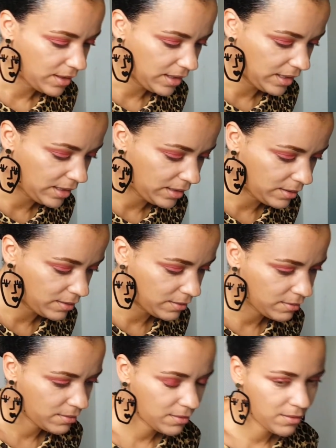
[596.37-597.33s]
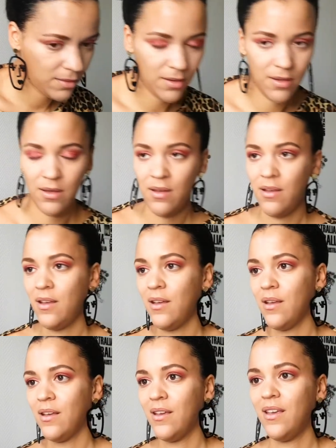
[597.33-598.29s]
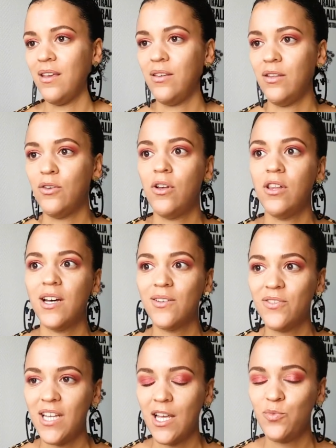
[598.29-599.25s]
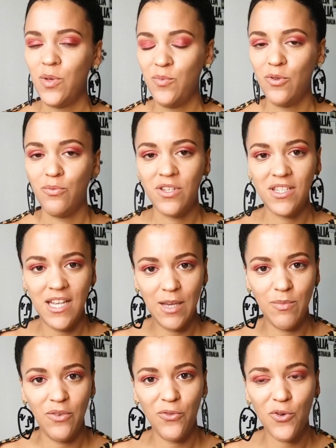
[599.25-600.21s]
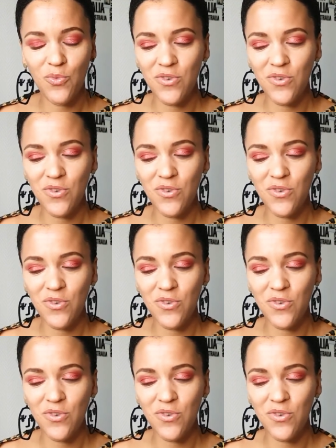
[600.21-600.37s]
And You know, a lot of times people mistake me for